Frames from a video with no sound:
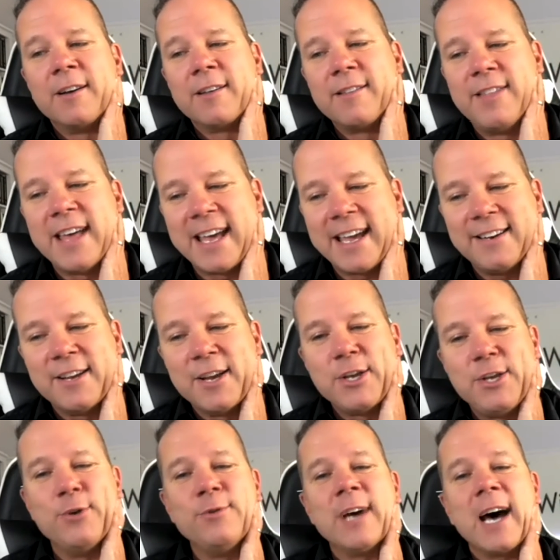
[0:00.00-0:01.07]
that
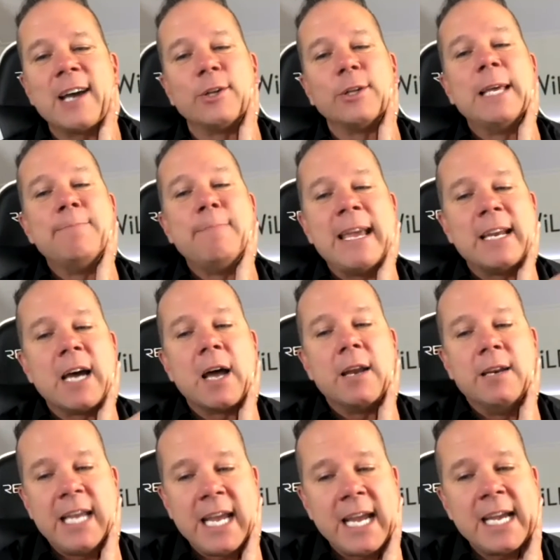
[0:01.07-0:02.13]
you not only may not
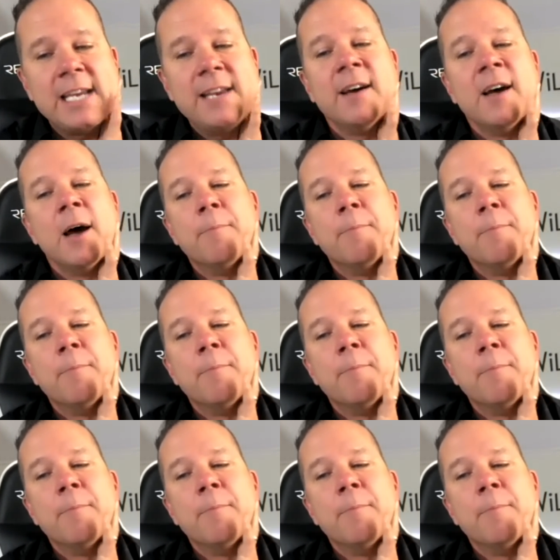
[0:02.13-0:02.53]
need,